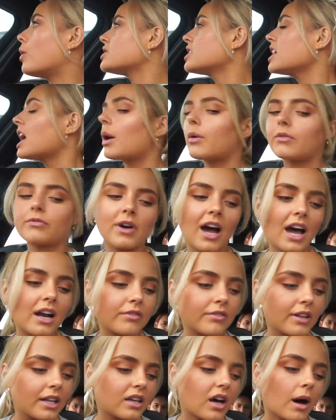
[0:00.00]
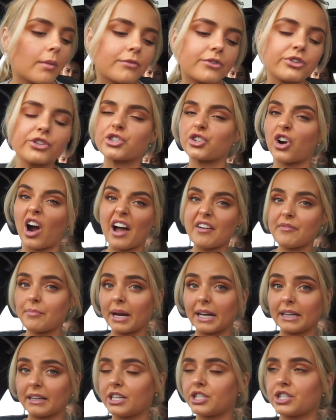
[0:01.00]
But yeah, it's kind of like come for the drive,
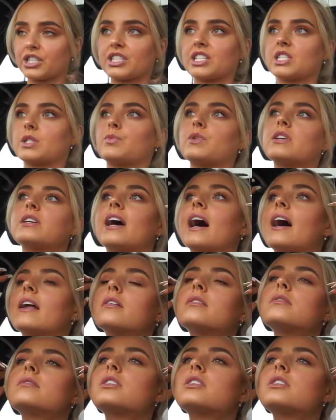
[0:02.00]
mainly just because we can,